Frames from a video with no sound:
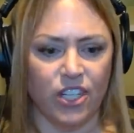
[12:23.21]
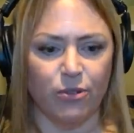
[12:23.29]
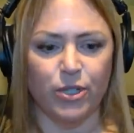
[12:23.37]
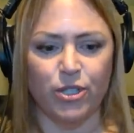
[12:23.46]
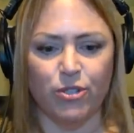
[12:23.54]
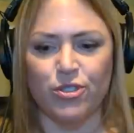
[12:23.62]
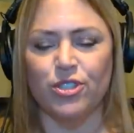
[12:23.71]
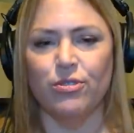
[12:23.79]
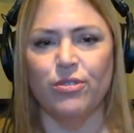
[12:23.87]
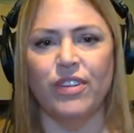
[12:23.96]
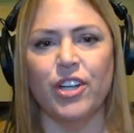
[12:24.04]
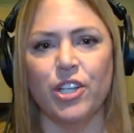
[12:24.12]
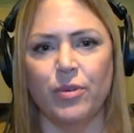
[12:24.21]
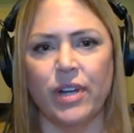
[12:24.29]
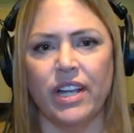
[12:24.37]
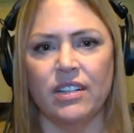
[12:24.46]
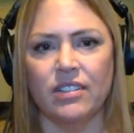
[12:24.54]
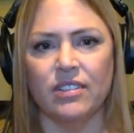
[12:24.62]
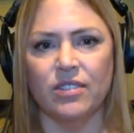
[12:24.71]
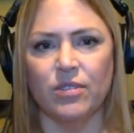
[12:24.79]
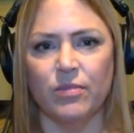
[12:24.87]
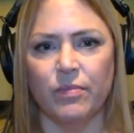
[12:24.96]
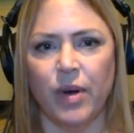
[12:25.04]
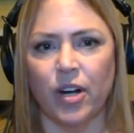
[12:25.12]
They were used to evaluate
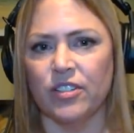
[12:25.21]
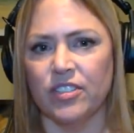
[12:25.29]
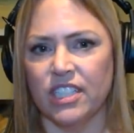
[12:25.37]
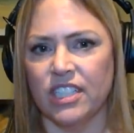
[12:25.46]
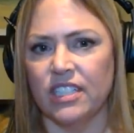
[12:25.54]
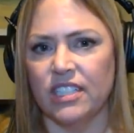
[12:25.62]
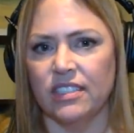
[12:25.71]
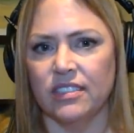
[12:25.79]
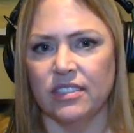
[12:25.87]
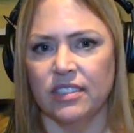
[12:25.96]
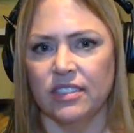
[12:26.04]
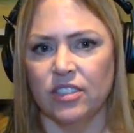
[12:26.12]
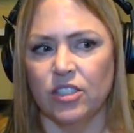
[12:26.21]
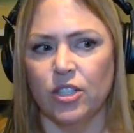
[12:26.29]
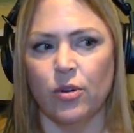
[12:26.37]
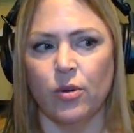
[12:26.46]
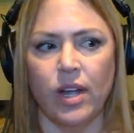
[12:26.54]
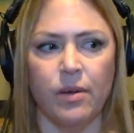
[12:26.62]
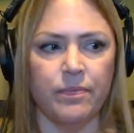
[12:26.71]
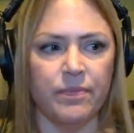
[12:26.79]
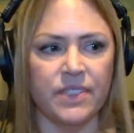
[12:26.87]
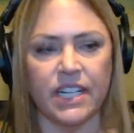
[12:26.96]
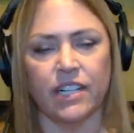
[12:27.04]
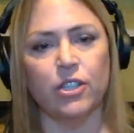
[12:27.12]
Part D, you um,
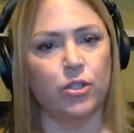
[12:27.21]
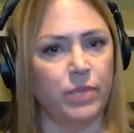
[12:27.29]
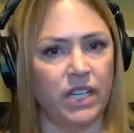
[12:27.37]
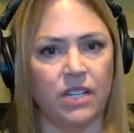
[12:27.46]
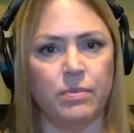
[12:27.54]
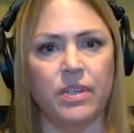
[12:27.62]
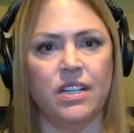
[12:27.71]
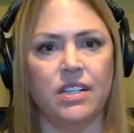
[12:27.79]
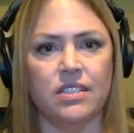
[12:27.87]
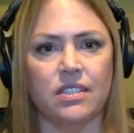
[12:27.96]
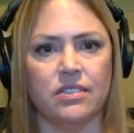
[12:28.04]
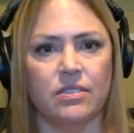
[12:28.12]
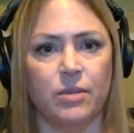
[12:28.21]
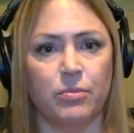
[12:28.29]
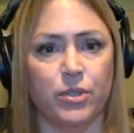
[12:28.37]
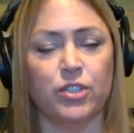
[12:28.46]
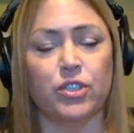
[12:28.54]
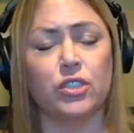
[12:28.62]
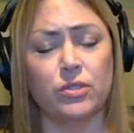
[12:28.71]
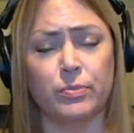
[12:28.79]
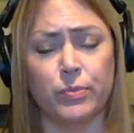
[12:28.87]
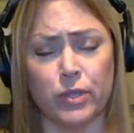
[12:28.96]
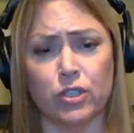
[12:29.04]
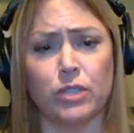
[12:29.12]
standalone PDPs, um, pres-
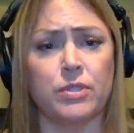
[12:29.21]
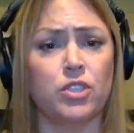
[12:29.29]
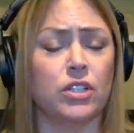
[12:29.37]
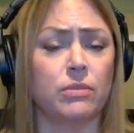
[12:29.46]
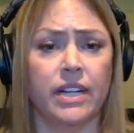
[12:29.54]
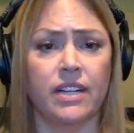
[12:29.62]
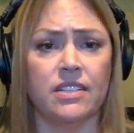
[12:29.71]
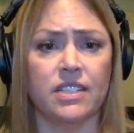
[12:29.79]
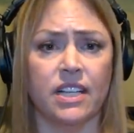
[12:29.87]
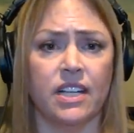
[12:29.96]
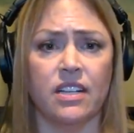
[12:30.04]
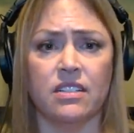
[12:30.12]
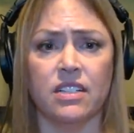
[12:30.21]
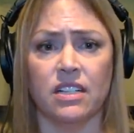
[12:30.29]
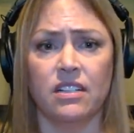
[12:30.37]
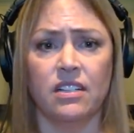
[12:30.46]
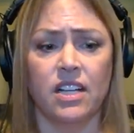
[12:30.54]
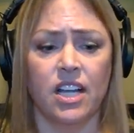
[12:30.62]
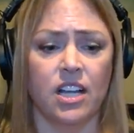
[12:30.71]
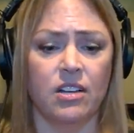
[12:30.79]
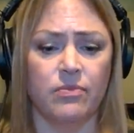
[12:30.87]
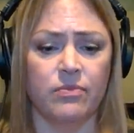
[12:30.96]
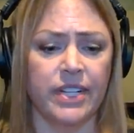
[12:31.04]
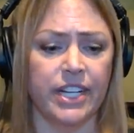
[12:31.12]
prescription drug plans, right. and
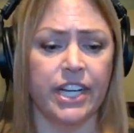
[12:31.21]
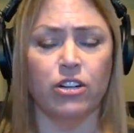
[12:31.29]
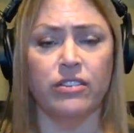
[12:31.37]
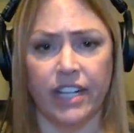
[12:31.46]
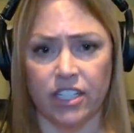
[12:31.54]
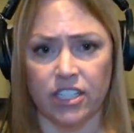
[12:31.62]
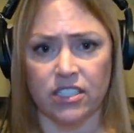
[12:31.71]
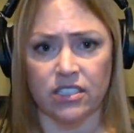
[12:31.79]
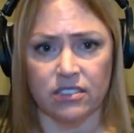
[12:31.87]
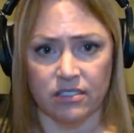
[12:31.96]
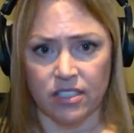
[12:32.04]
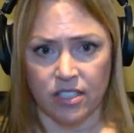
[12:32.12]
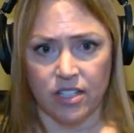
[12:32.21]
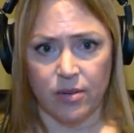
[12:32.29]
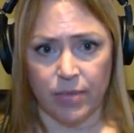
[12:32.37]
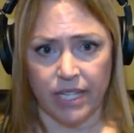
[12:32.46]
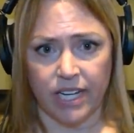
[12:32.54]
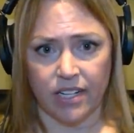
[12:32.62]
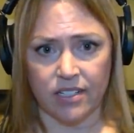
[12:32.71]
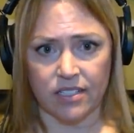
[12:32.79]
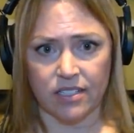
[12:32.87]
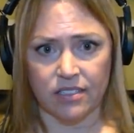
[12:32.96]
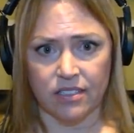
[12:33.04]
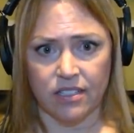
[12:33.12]
um, Medicare Advantage
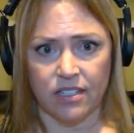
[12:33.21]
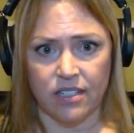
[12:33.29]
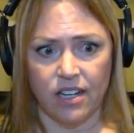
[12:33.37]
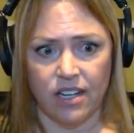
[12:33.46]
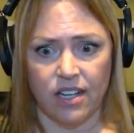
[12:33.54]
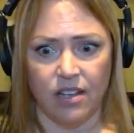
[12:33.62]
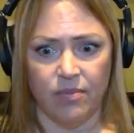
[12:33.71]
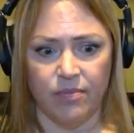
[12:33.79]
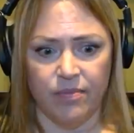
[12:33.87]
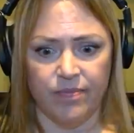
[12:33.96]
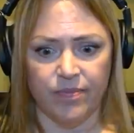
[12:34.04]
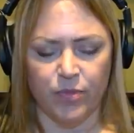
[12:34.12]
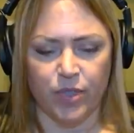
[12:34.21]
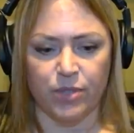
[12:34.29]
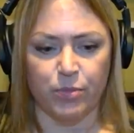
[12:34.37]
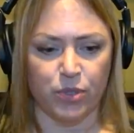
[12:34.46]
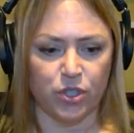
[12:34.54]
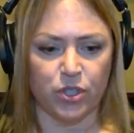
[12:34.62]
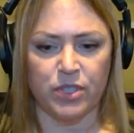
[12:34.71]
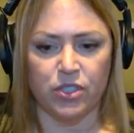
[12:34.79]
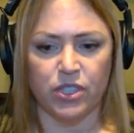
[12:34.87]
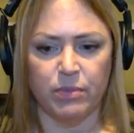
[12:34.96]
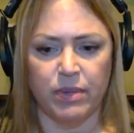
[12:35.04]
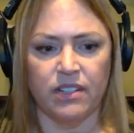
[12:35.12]
plans um, with the
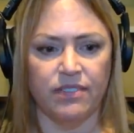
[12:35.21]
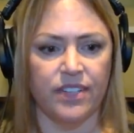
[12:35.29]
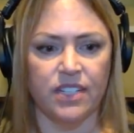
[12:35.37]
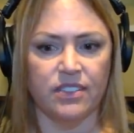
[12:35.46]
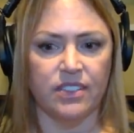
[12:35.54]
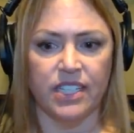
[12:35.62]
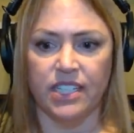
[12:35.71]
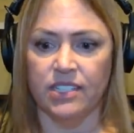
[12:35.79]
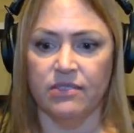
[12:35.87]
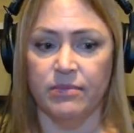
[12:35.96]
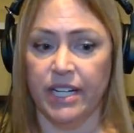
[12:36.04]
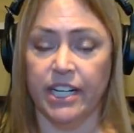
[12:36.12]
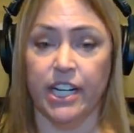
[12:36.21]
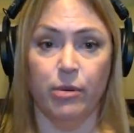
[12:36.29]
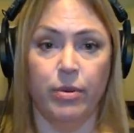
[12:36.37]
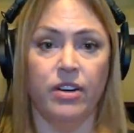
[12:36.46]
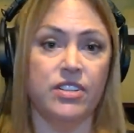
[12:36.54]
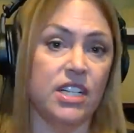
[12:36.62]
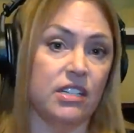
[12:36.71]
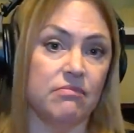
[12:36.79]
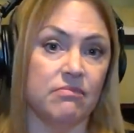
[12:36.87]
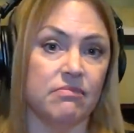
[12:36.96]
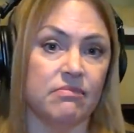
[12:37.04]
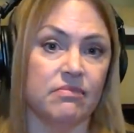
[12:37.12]
prescription drug benefit in Medicare Part
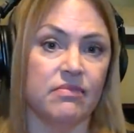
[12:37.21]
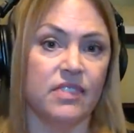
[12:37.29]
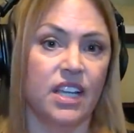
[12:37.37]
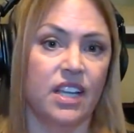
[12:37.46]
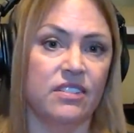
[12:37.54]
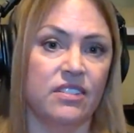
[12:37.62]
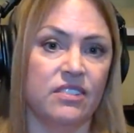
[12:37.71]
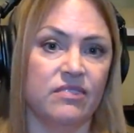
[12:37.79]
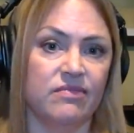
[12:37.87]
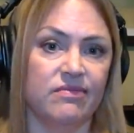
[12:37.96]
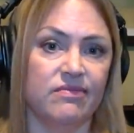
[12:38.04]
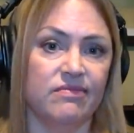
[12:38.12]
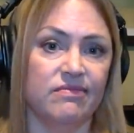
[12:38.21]
D. And